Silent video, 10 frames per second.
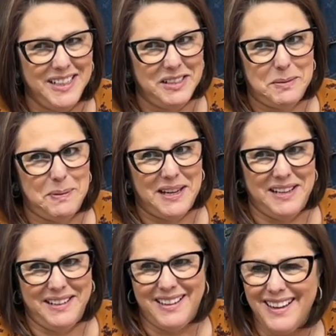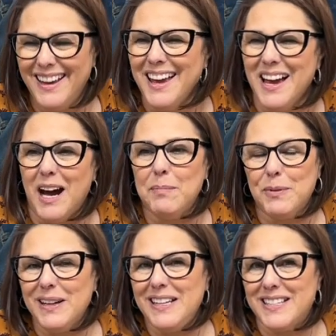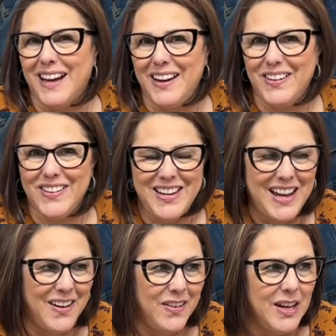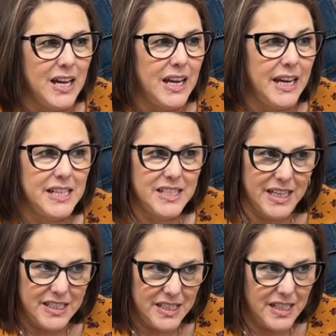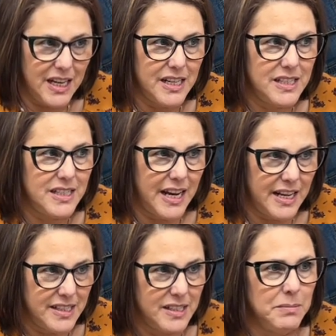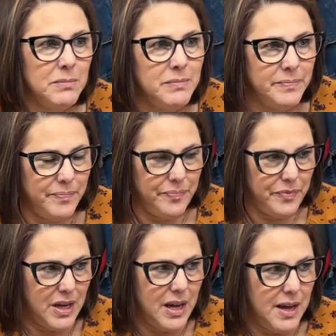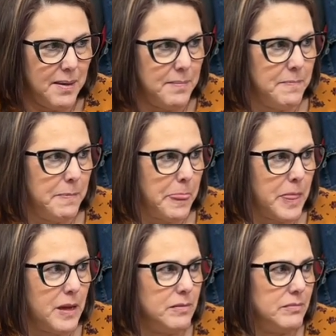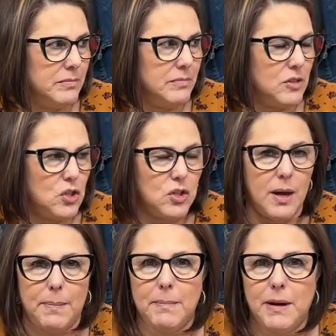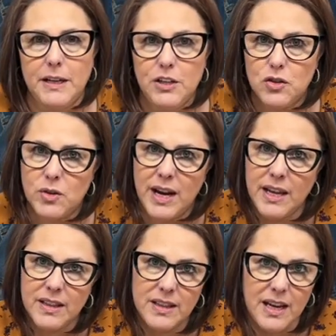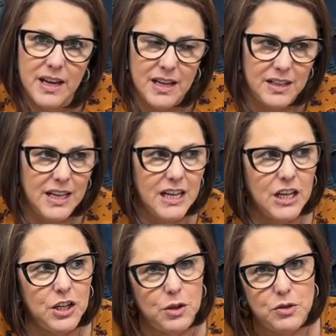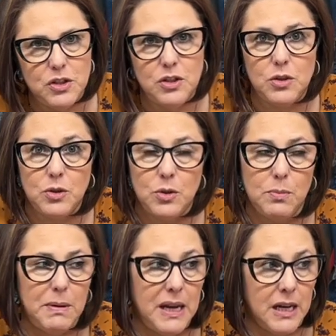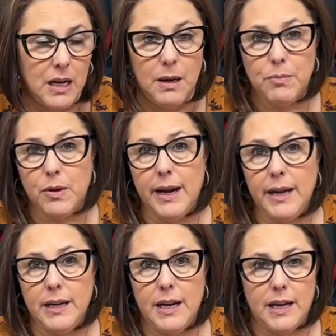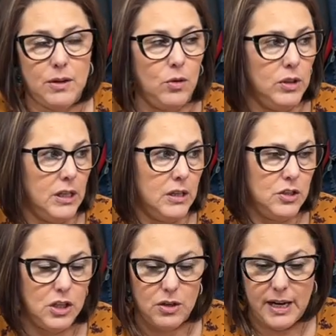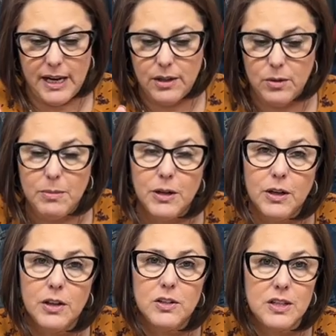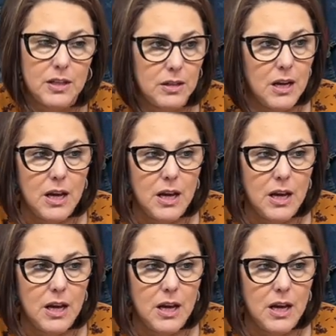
it's been, I'm pretty tired now. It does, it takes some, um, upper body strength and getting used to being upright and holding onto your handlebars and